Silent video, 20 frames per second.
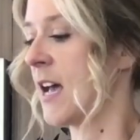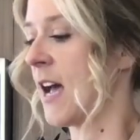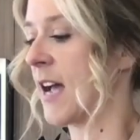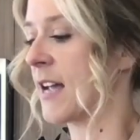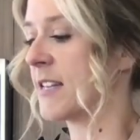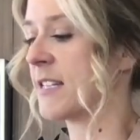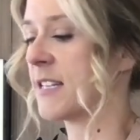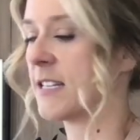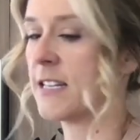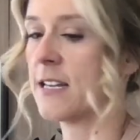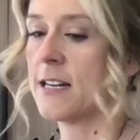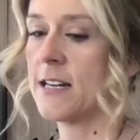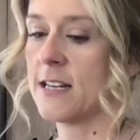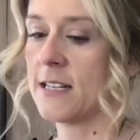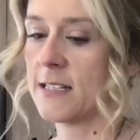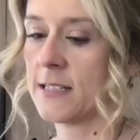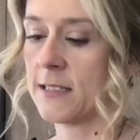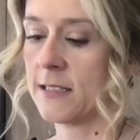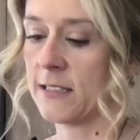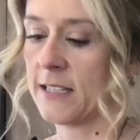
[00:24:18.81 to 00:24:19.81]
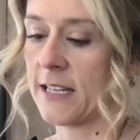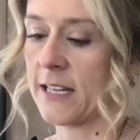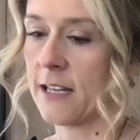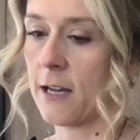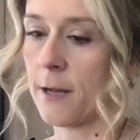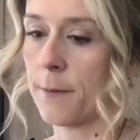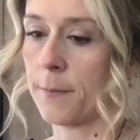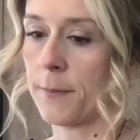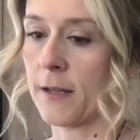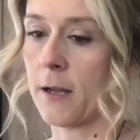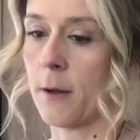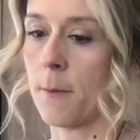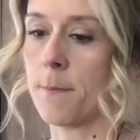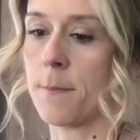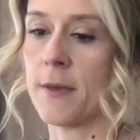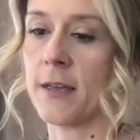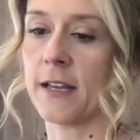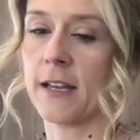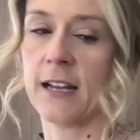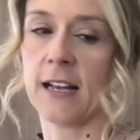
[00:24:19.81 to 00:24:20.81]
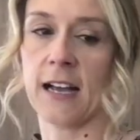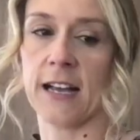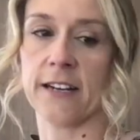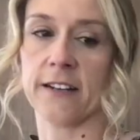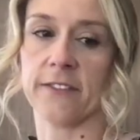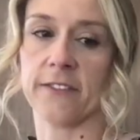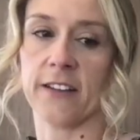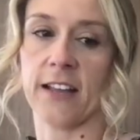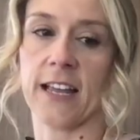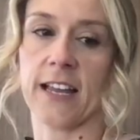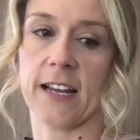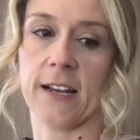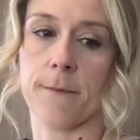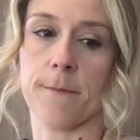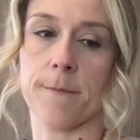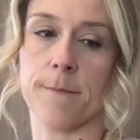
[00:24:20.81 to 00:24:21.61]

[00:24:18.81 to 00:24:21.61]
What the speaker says: I did link up like a big kind of like